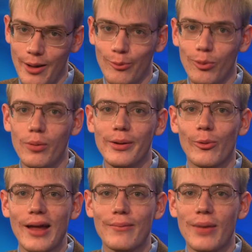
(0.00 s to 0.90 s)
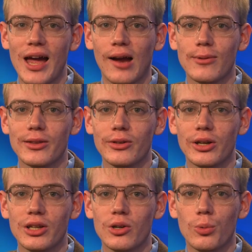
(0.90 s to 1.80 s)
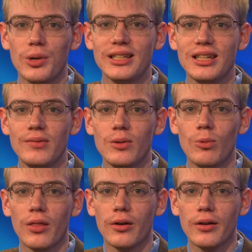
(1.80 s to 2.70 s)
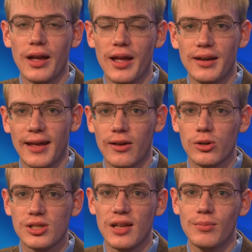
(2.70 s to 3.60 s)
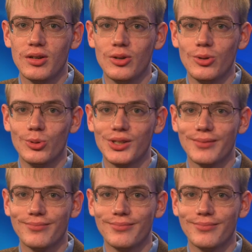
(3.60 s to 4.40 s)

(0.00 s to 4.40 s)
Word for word: We'll be right back with a look at your WIT TV weather and entertainment news.